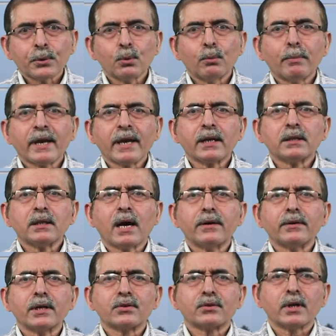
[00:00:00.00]
To make the
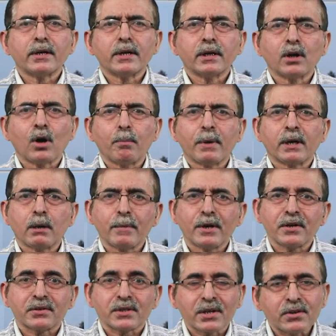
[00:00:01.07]
understanding of
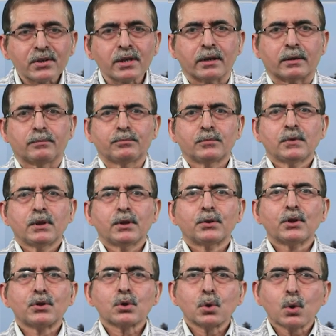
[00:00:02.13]
mathematics easier,
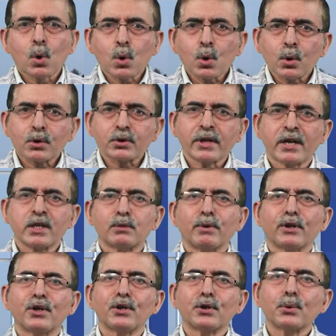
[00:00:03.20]
this course has
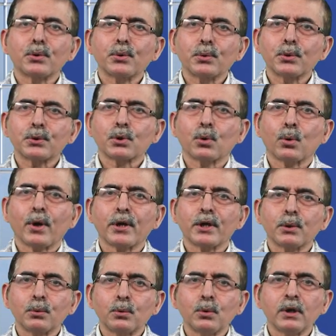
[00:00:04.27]
been introduced where
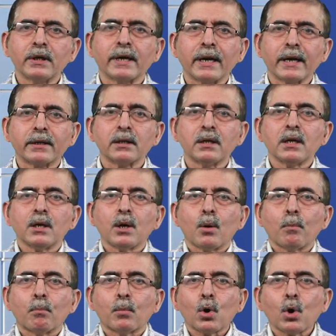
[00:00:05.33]
you will get
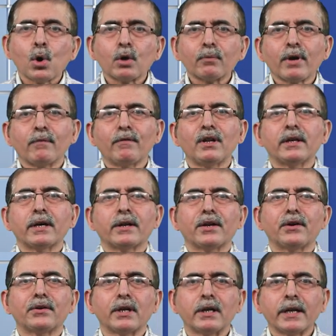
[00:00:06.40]
more familiar
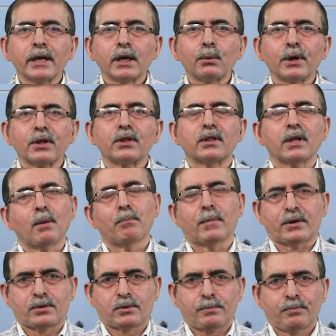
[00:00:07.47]
in dealing with
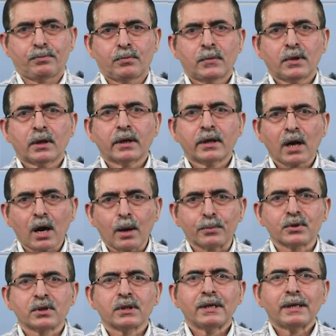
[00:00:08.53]
numbers,
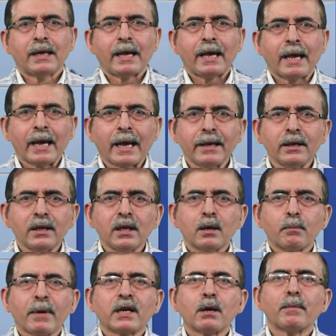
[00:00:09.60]
graphs and
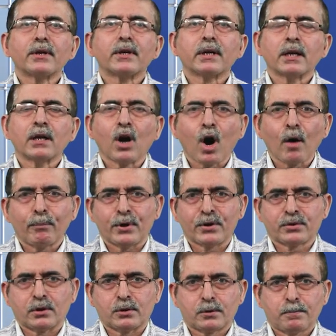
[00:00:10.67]
mathematical
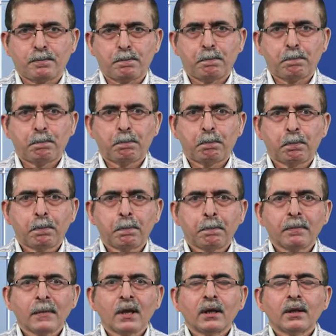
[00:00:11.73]
operations.
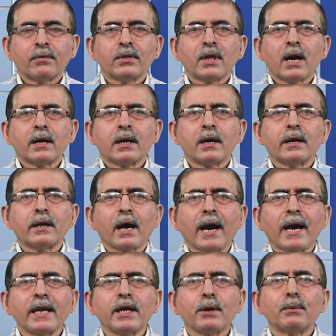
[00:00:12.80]
There are
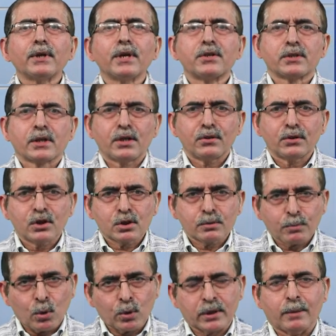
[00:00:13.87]
9 units in this
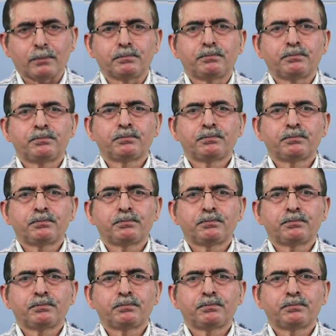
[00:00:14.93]
program.